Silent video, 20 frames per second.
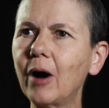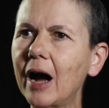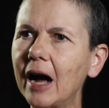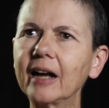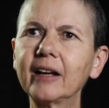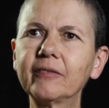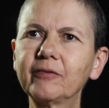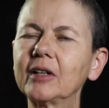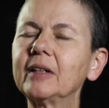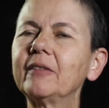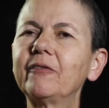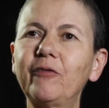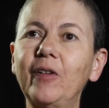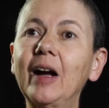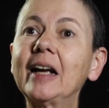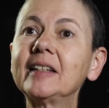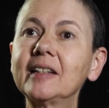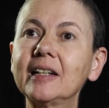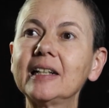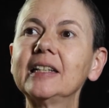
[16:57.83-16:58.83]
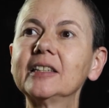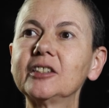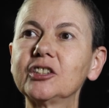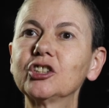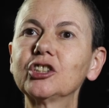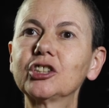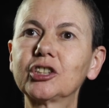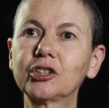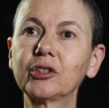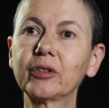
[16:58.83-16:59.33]
I've finally
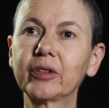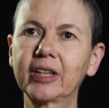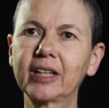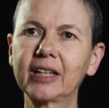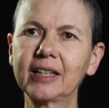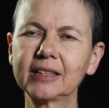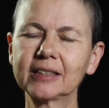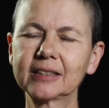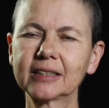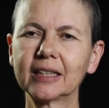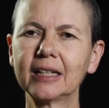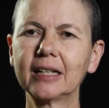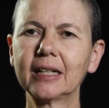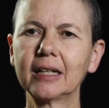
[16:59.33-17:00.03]
understood this,